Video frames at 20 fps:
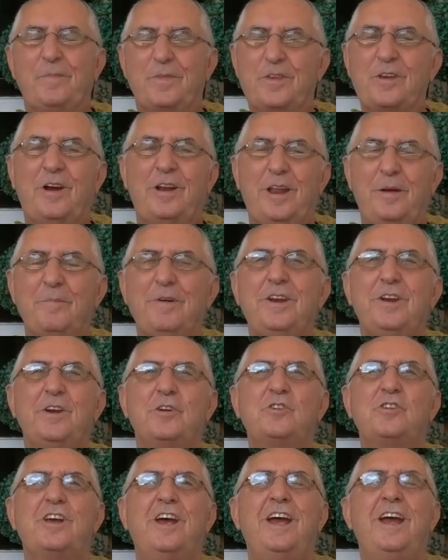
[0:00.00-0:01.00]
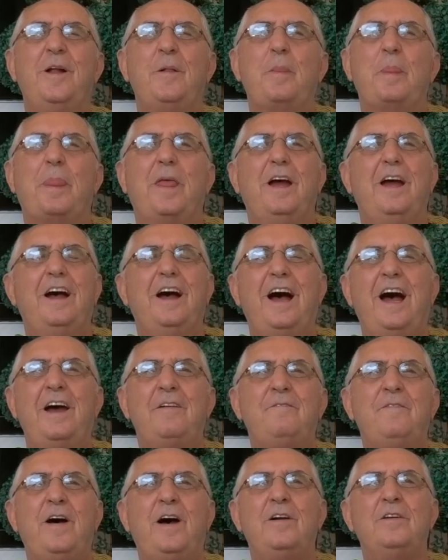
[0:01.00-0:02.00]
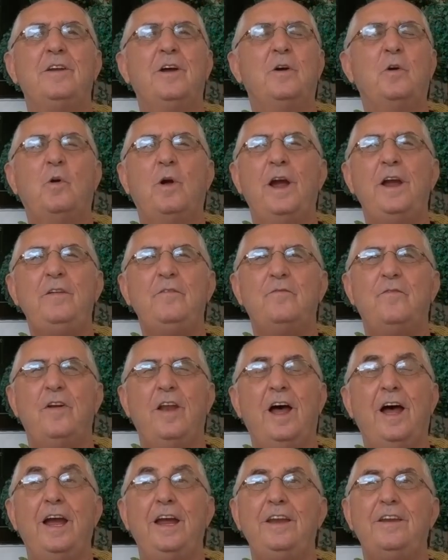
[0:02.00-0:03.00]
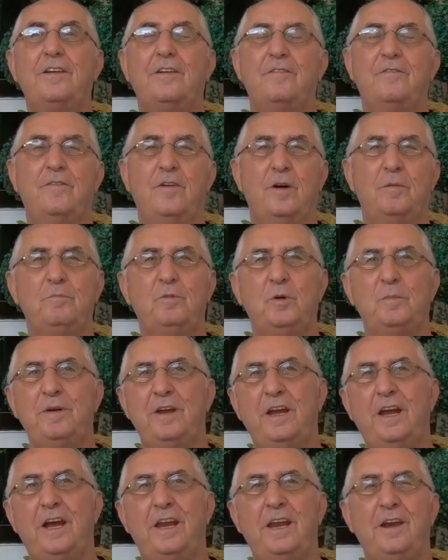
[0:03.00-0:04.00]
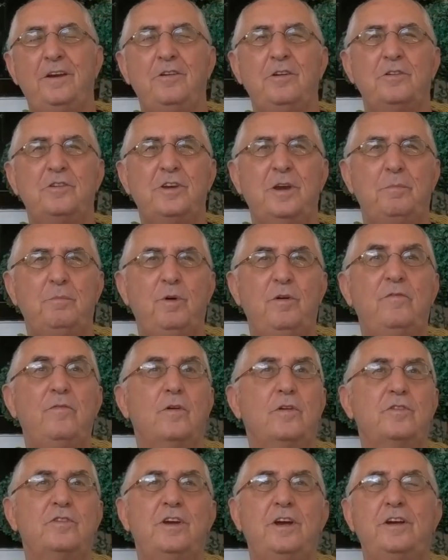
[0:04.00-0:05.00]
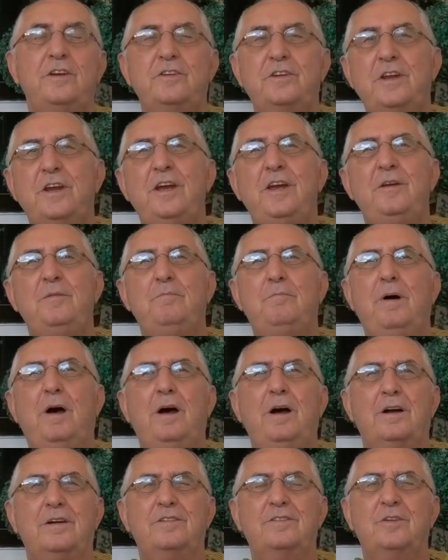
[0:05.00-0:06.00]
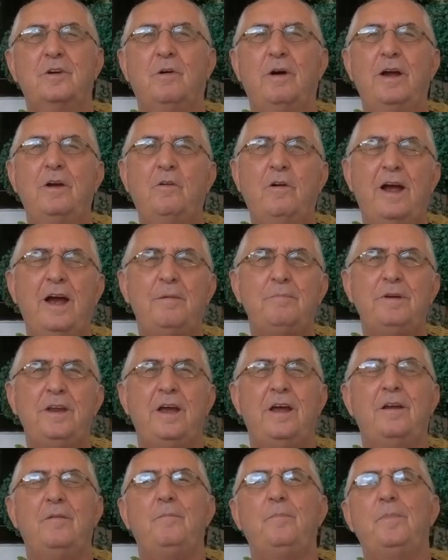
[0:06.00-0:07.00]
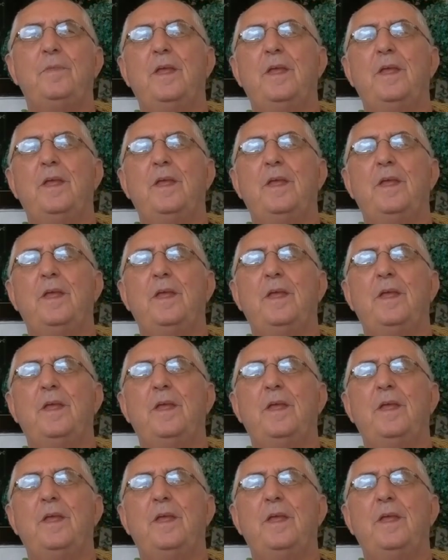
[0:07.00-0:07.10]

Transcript: So let me just say, I found a great flight from Dumaguete to Cebu for 16 bucks, so I grabbed it.